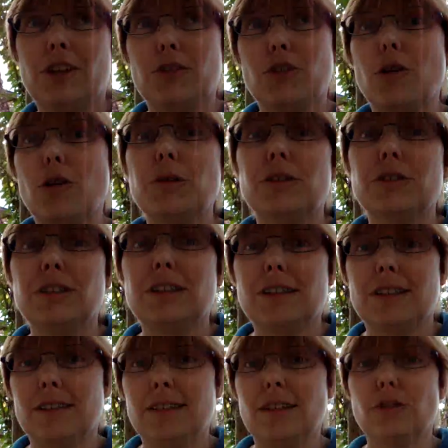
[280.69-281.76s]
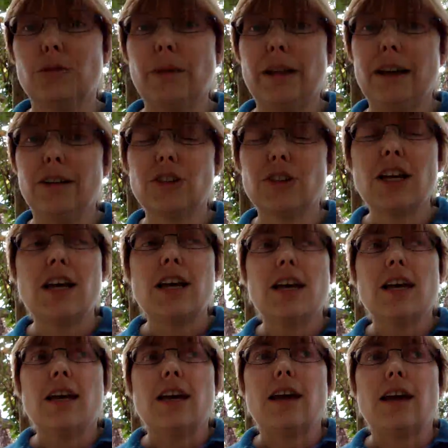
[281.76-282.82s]
tall buildings in a single bound,
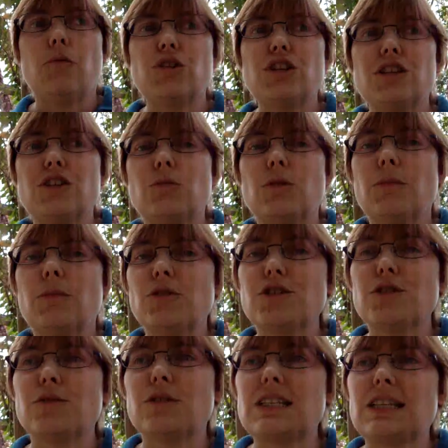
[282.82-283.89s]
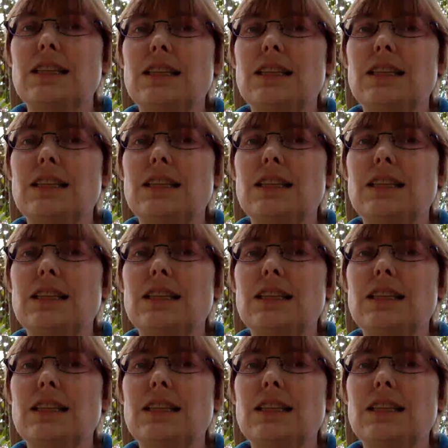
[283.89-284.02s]
which is what most of us,